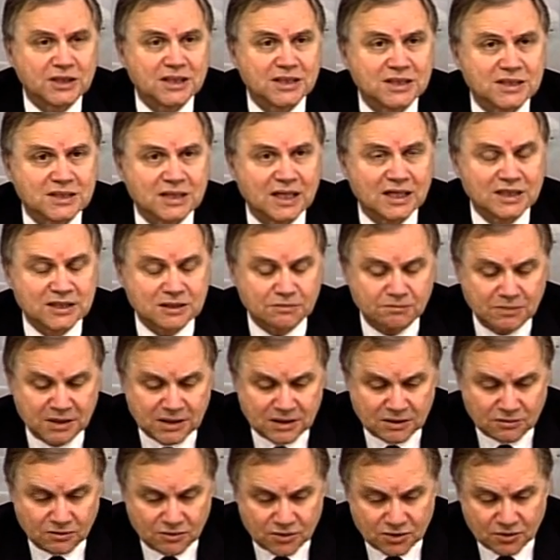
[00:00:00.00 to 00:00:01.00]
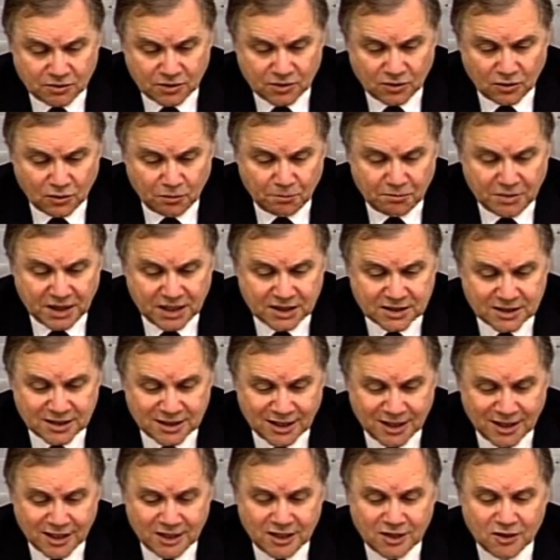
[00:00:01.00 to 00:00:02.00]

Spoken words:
assessment, which we call BSA,